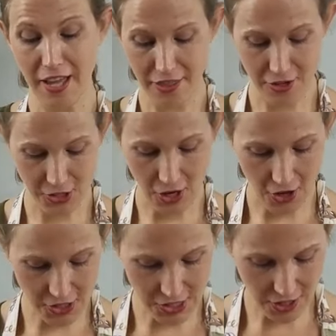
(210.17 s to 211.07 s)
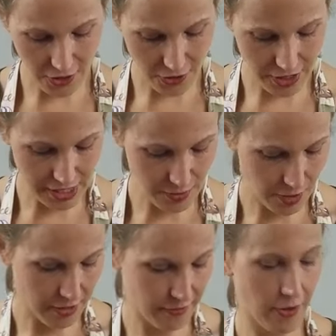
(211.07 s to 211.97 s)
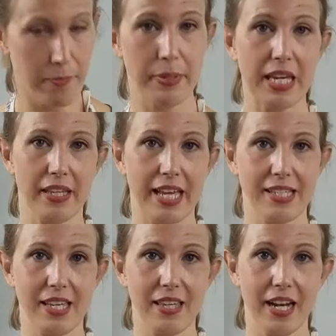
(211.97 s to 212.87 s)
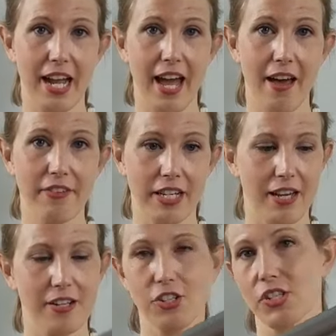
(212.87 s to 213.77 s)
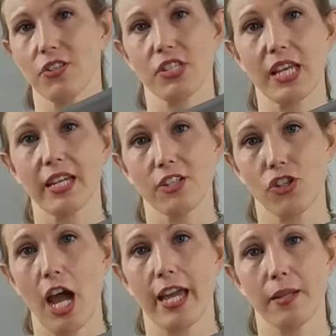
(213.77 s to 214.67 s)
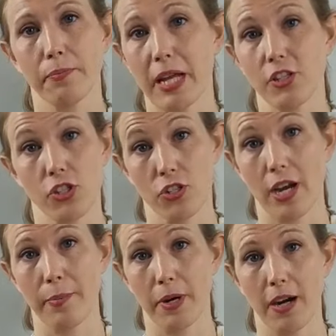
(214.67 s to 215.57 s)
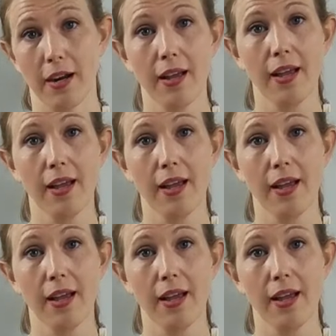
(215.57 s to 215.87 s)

There's also this one from Bialetti that I have. It kind of just looks like a giant bench scraper.